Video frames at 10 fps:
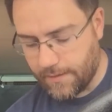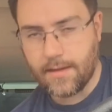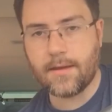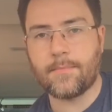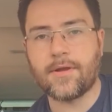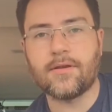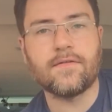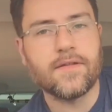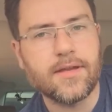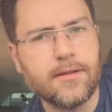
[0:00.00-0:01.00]
Handbrake off,
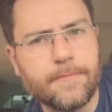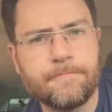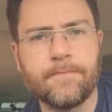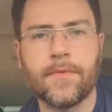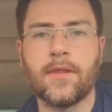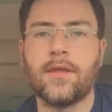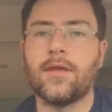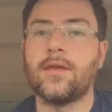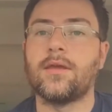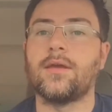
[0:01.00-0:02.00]
that helped.
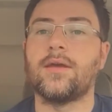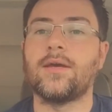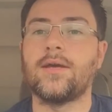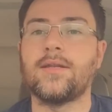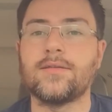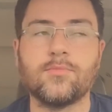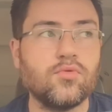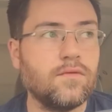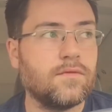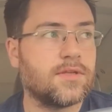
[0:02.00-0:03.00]
Does
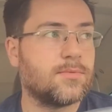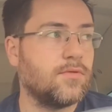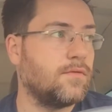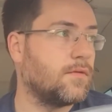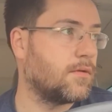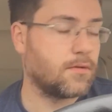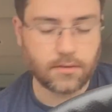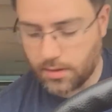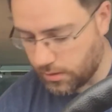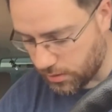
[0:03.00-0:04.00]
move.
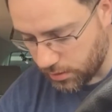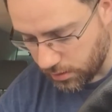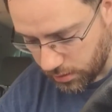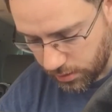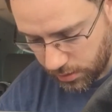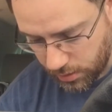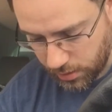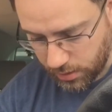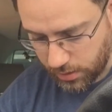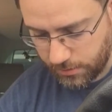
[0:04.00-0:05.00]
Right.
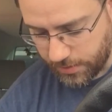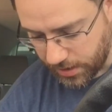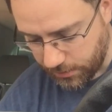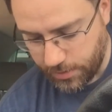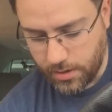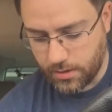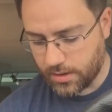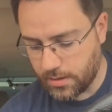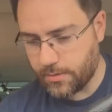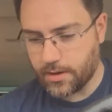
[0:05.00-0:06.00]
Back in park,
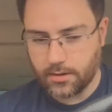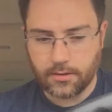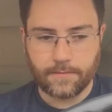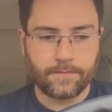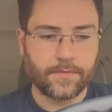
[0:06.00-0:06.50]
handbrake on.